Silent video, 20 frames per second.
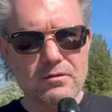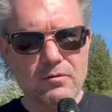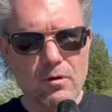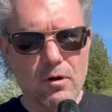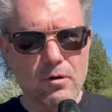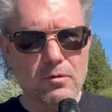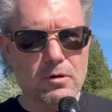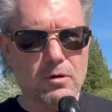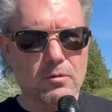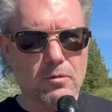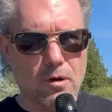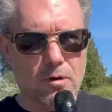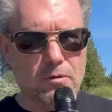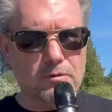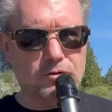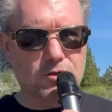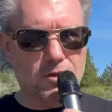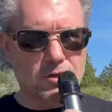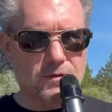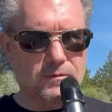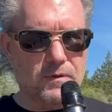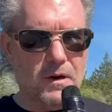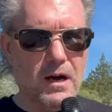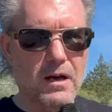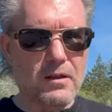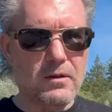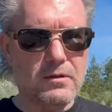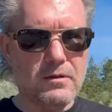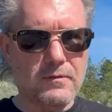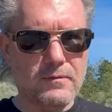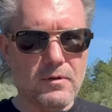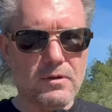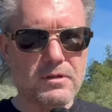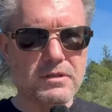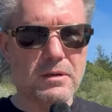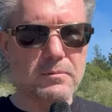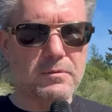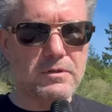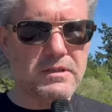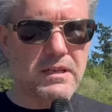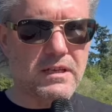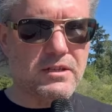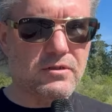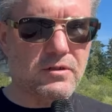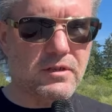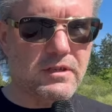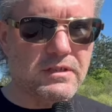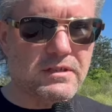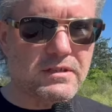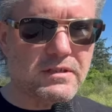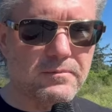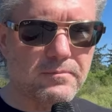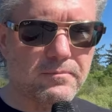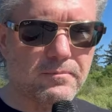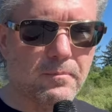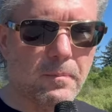quote unquote, church father in the first couple centuries?